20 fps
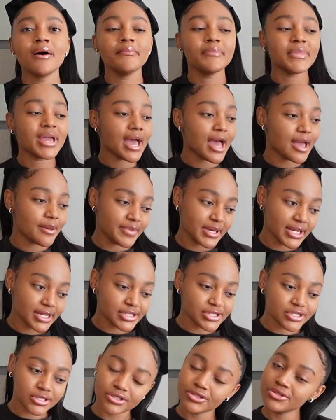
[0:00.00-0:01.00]
may I be
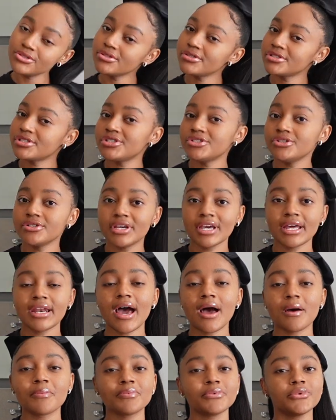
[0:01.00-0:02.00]
excused? You get
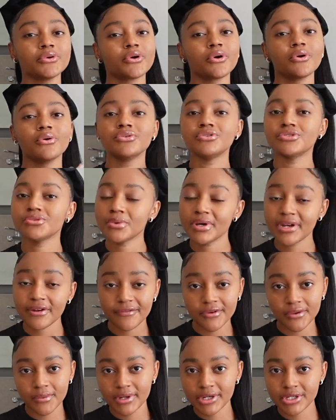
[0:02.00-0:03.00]
up, you go do
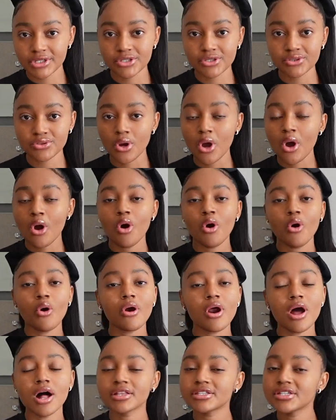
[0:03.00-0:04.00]
whatever you want to do.
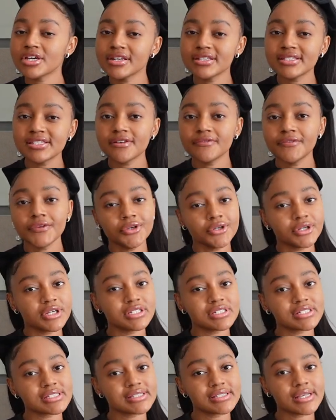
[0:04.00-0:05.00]
Or alternatively, you
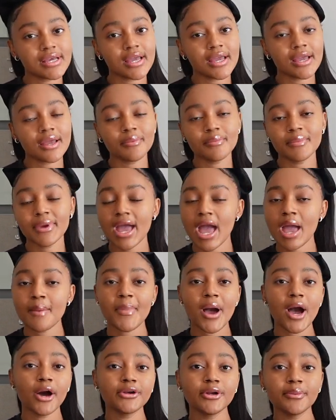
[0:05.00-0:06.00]
can just say, may I
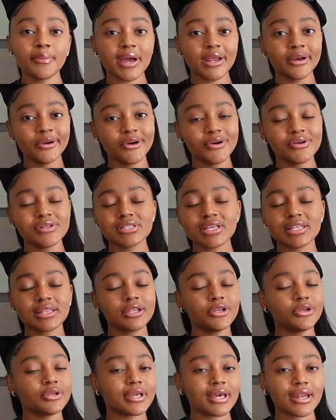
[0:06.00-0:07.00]
powder my nose? And
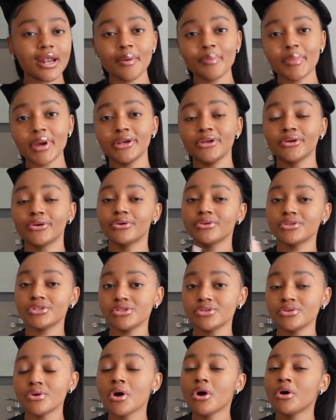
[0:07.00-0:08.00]
then you get up and you go
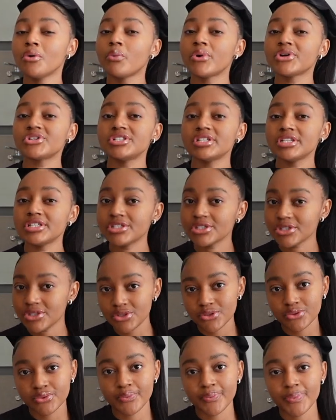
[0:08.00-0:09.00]
do what you need to
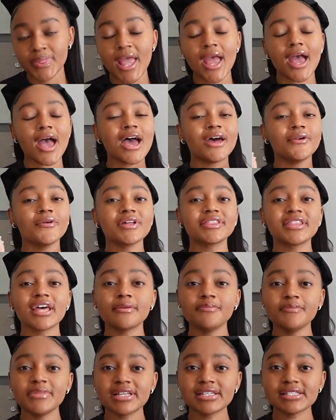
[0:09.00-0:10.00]
do. And with
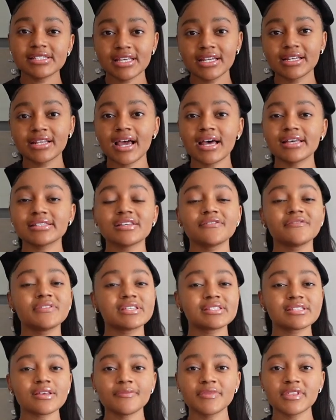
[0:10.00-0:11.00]
that being said, guys, if
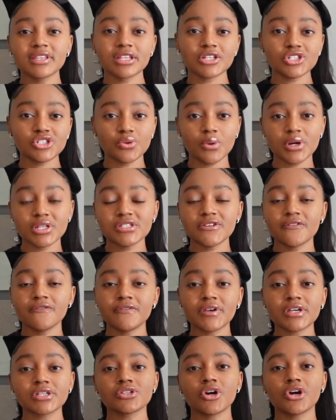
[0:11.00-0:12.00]
there's something that you want to
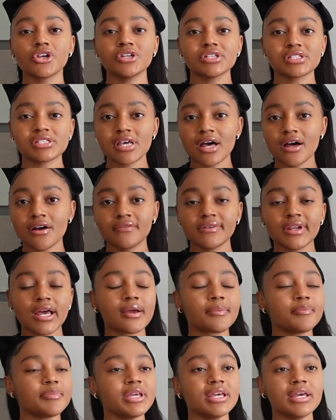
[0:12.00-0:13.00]
fix on yourself,
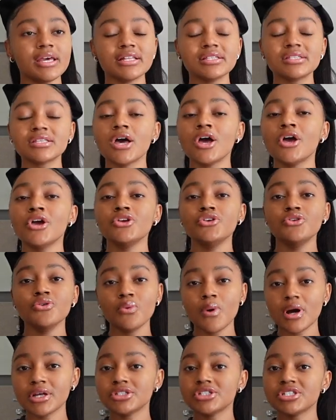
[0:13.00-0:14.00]
like be it you
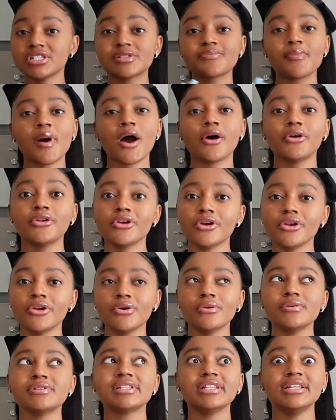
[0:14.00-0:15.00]
want to just powder your
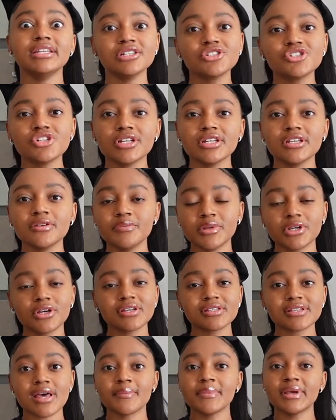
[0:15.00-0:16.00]
nose literally,
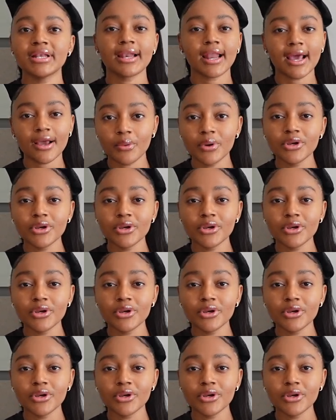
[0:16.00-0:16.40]
because I mean, like